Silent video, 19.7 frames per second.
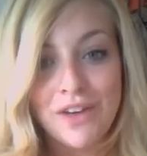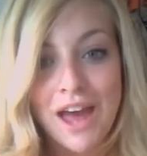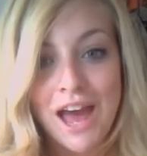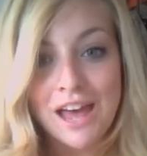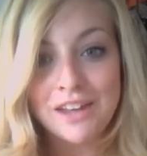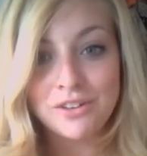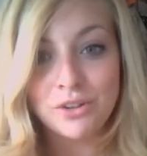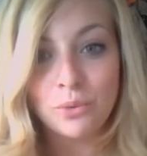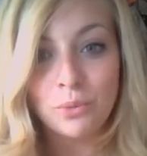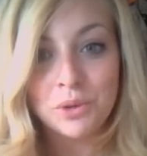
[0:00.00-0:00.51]
of a
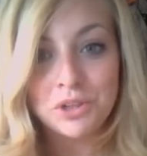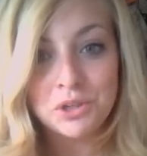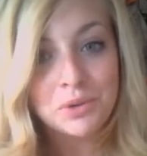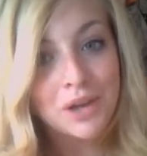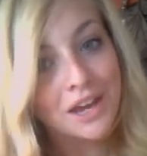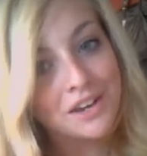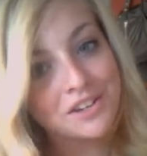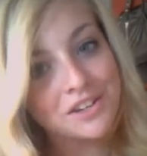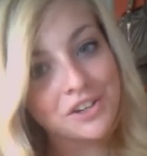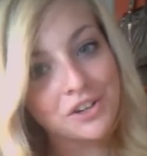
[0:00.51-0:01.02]
hassle when you
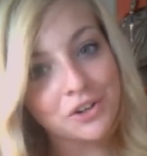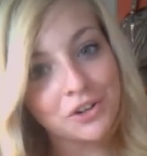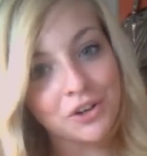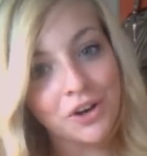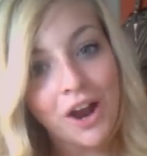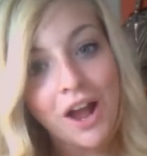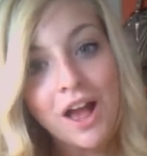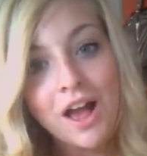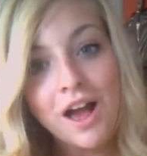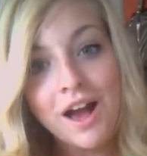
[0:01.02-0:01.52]
get to
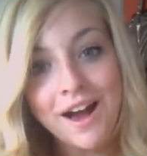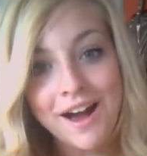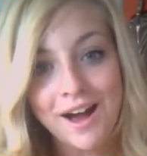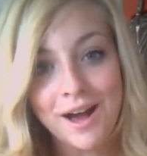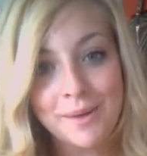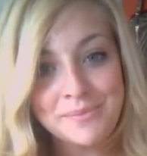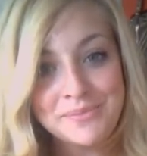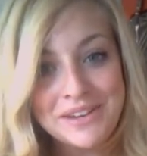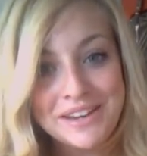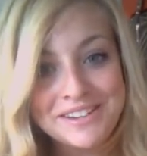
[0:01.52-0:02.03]
your
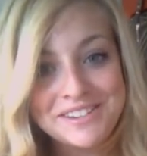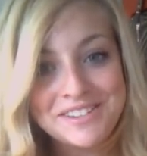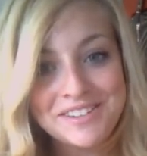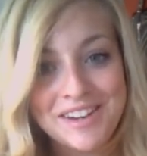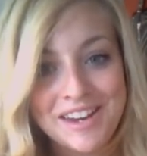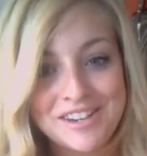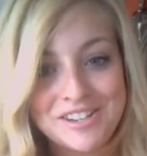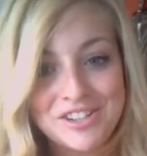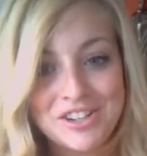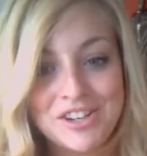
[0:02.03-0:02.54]

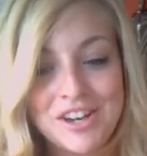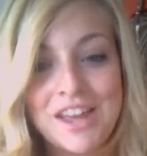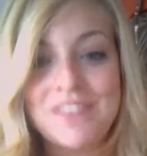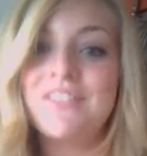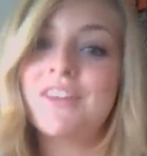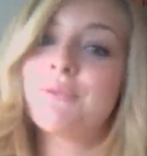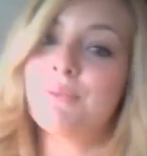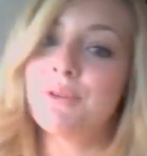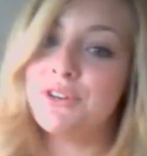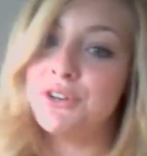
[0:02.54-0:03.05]
destination
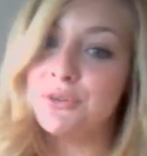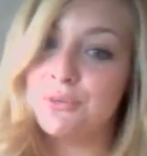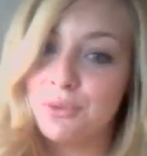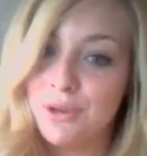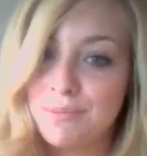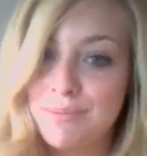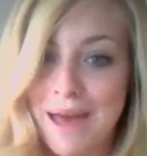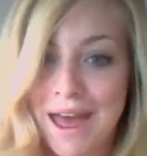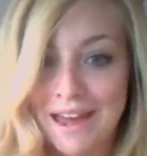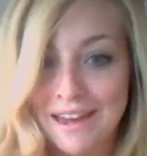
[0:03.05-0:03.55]
and then when you're
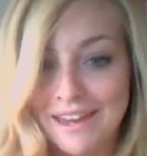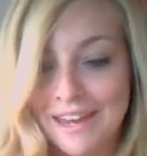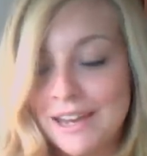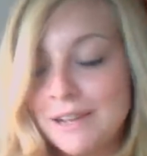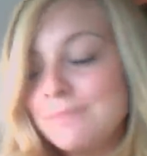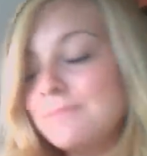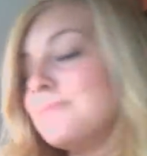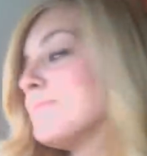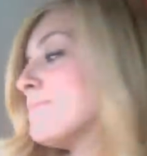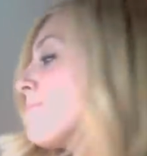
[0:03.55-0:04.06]

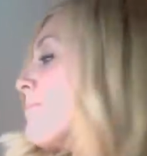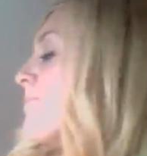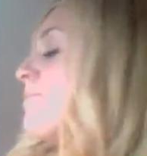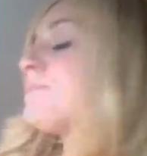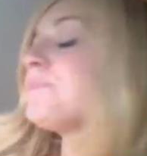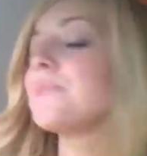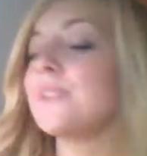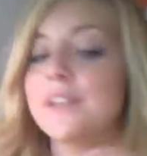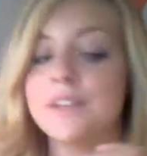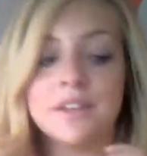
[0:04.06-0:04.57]
repacking.
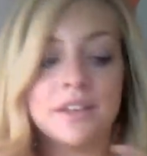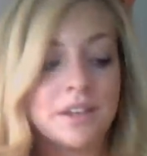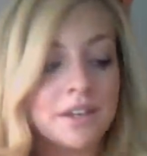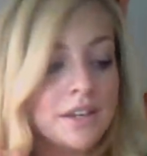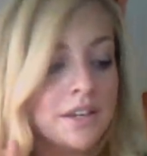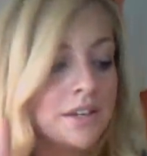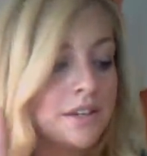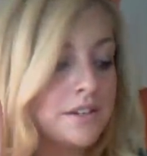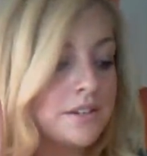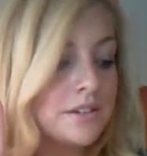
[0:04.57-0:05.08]

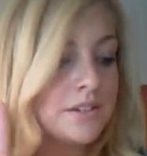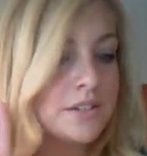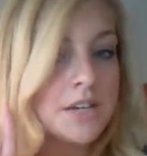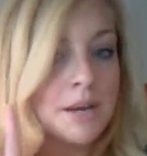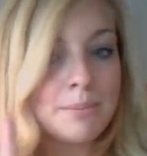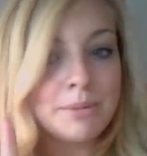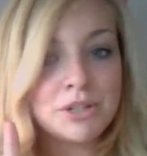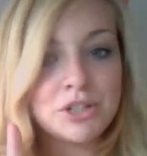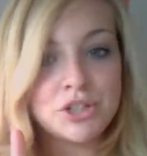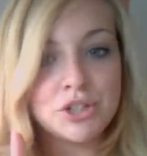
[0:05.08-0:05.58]

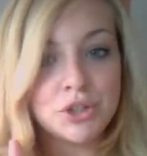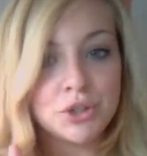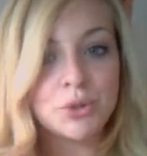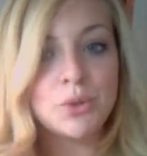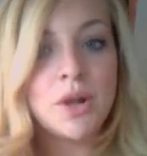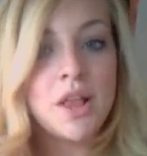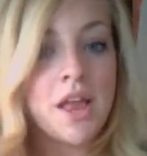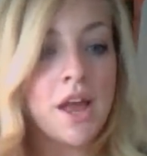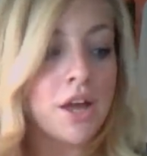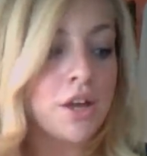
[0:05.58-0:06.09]
Number
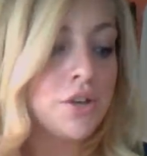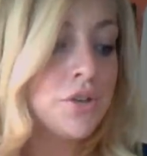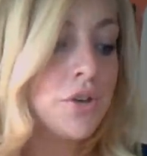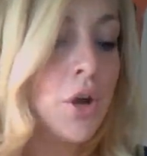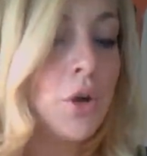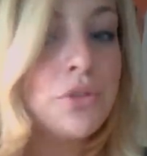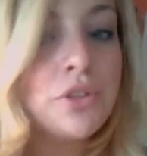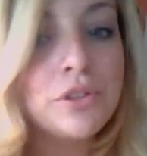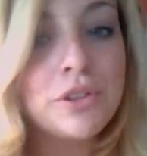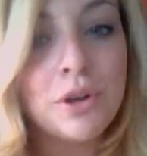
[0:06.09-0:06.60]
2,
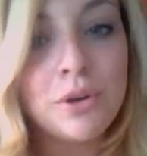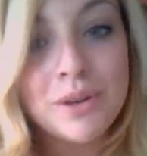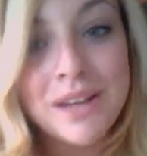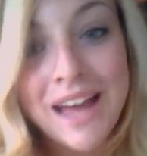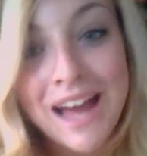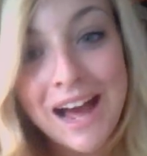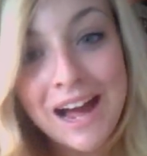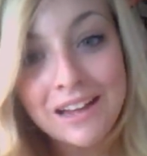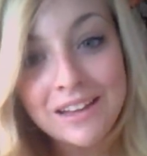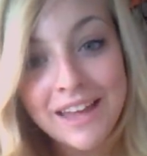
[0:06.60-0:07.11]
know the
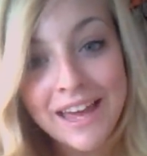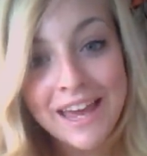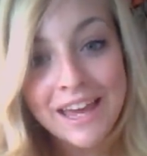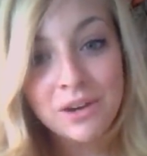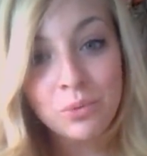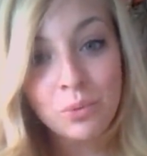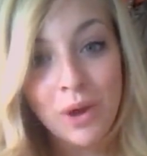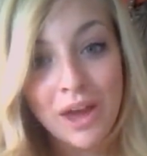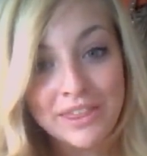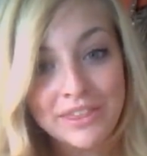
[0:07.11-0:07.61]
locale
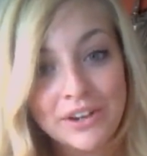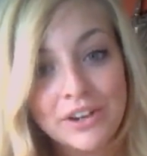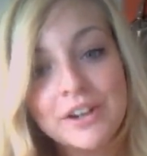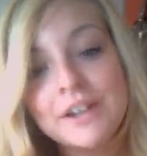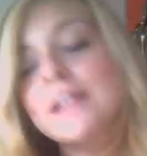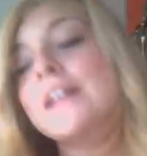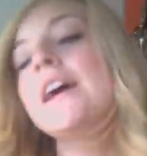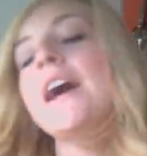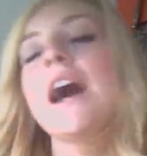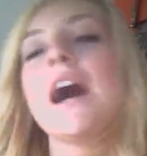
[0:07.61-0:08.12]
and
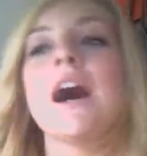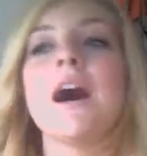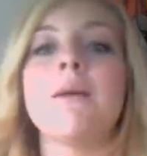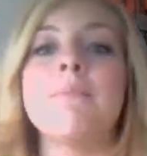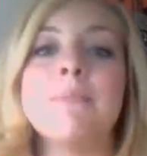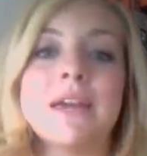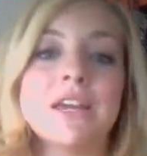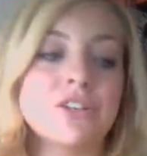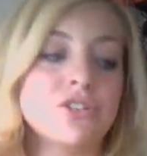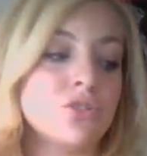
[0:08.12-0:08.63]
weather.
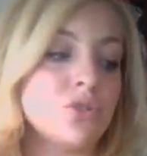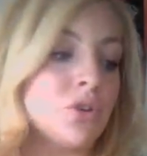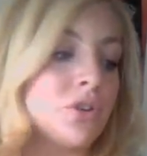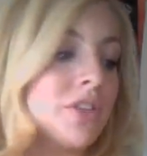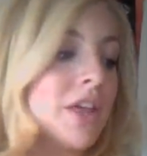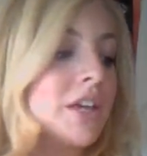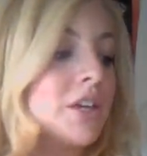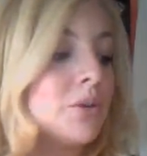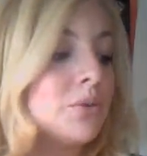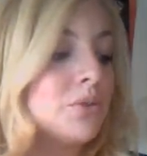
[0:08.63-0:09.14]
Make
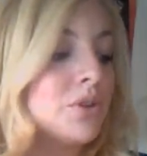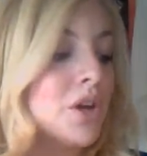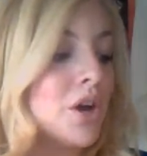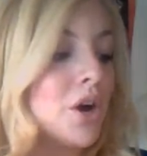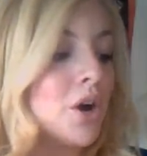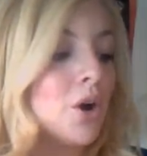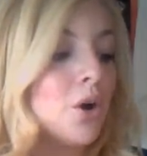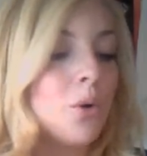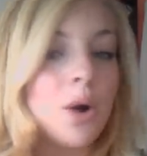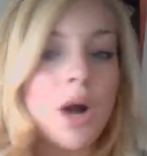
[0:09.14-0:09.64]
sure that you
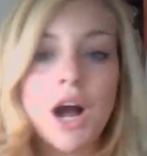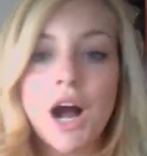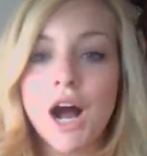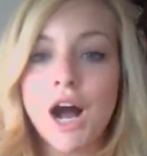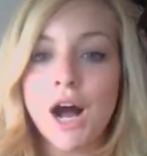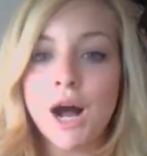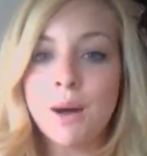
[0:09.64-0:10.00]
know